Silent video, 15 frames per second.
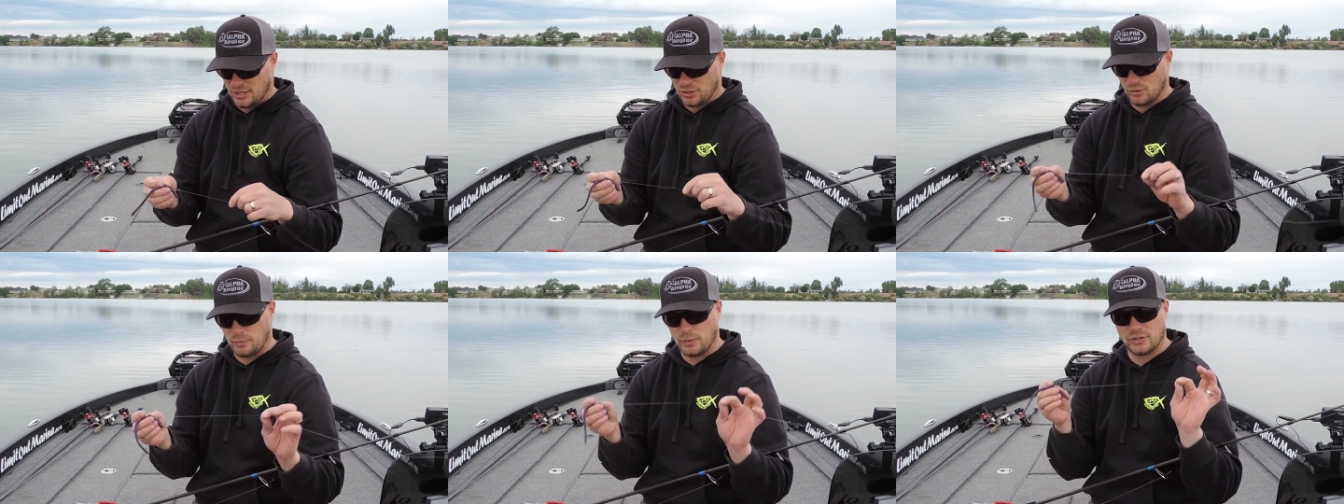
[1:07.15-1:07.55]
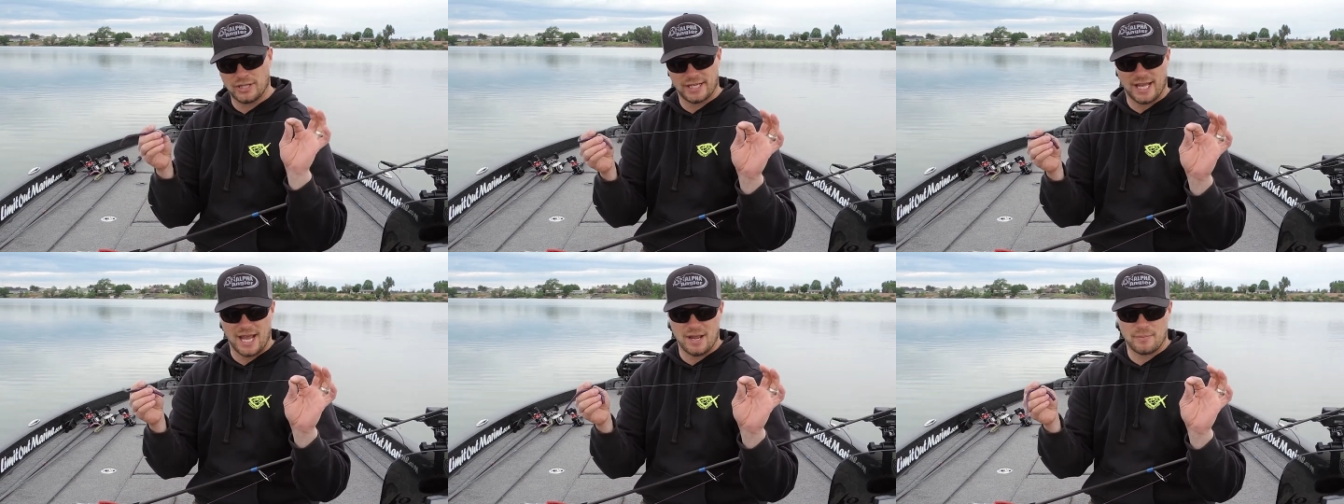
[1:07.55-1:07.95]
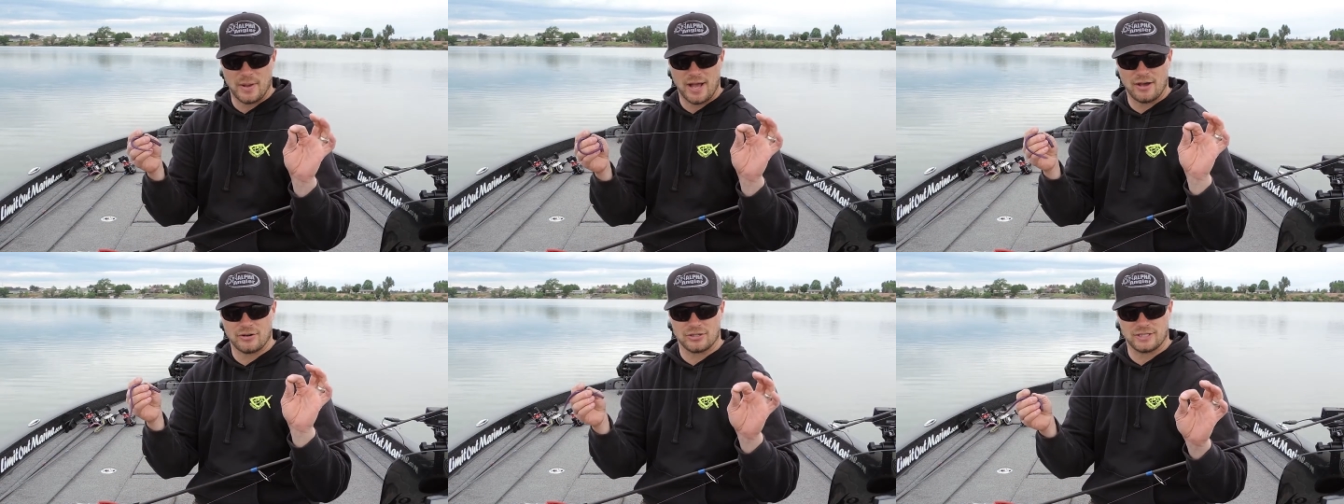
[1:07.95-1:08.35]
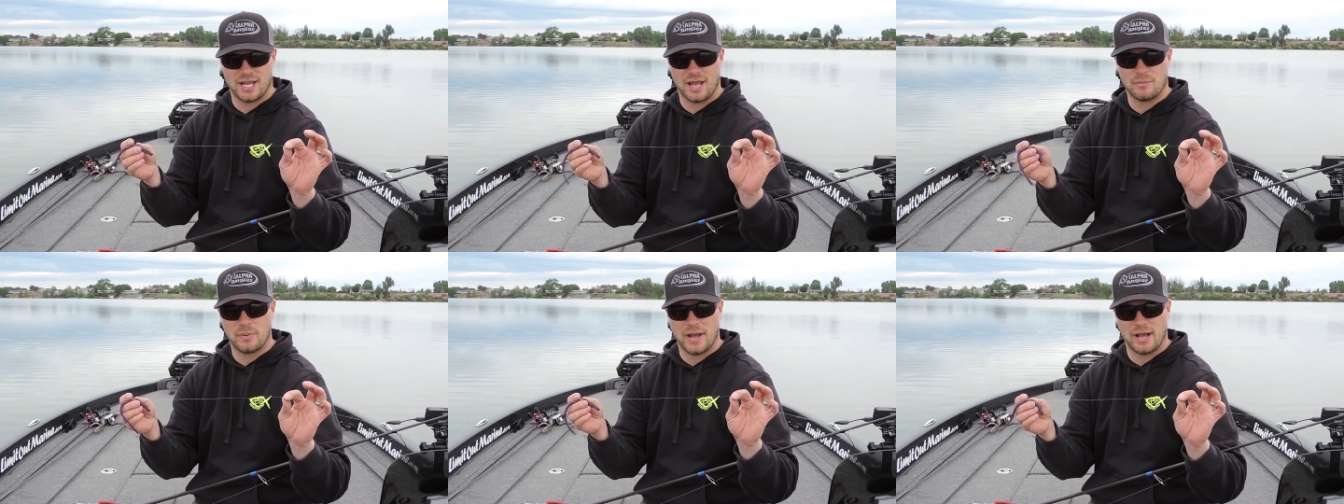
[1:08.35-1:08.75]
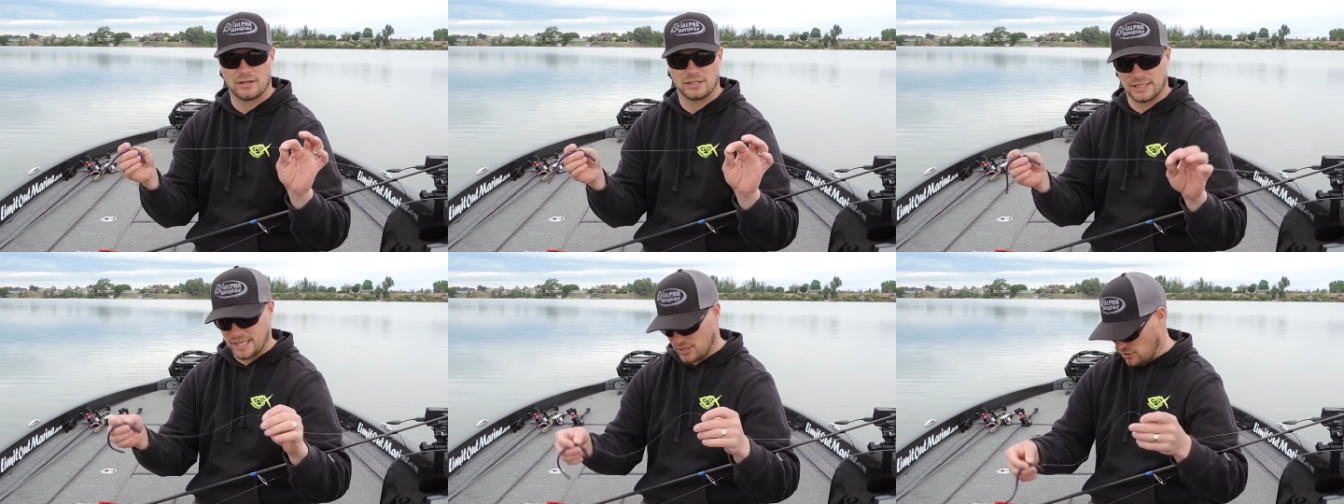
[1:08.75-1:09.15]
you'll put like 8-pound or
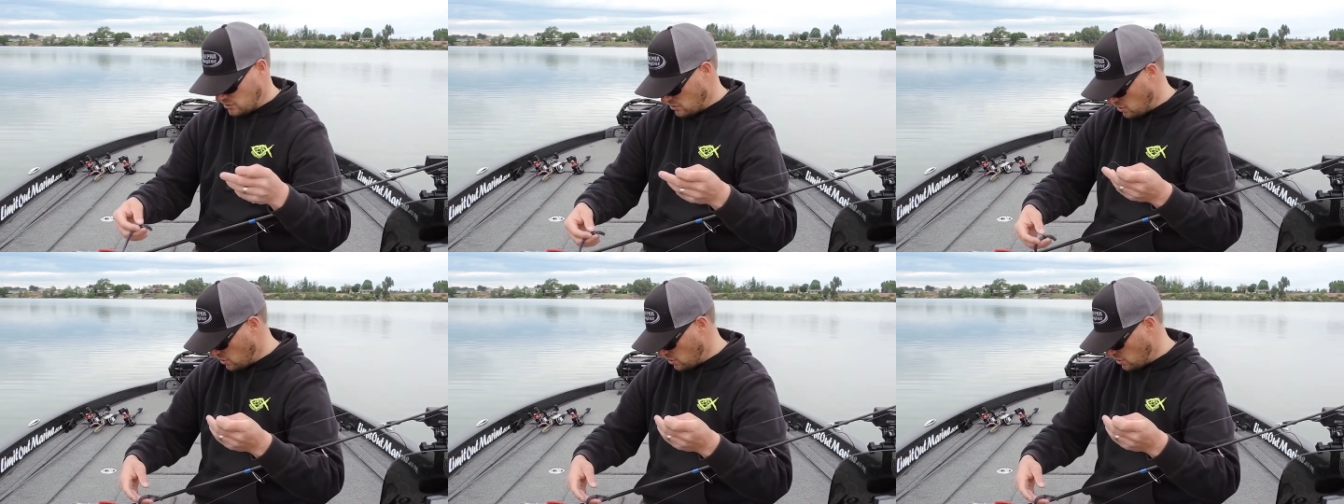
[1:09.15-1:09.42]
10-pound leader